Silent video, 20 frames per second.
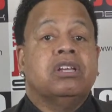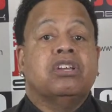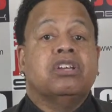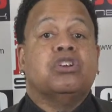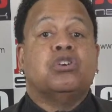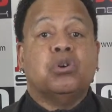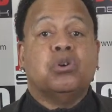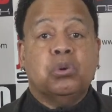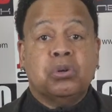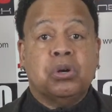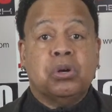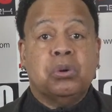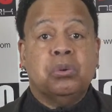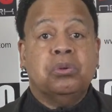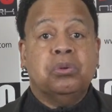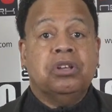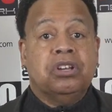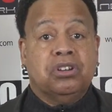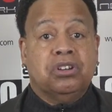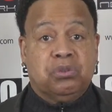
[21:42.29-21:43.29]

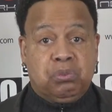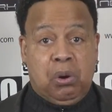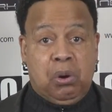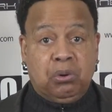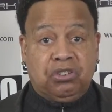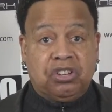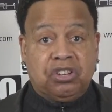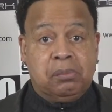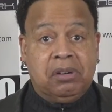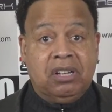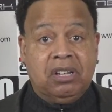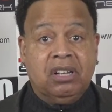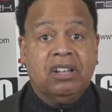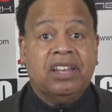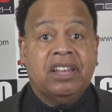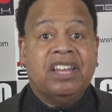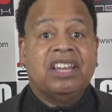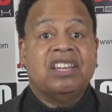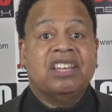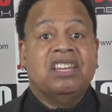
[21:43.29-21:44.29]
Google Hiroshima
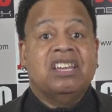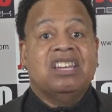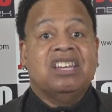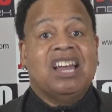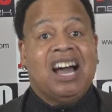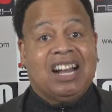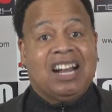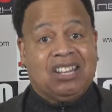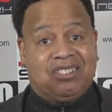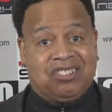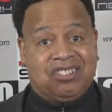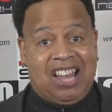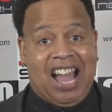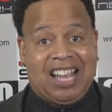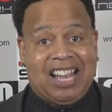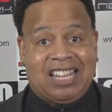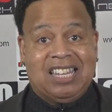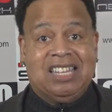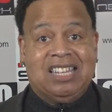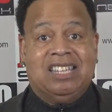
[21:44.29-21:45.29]
and
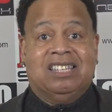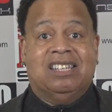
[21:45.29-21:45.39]
Nagasaki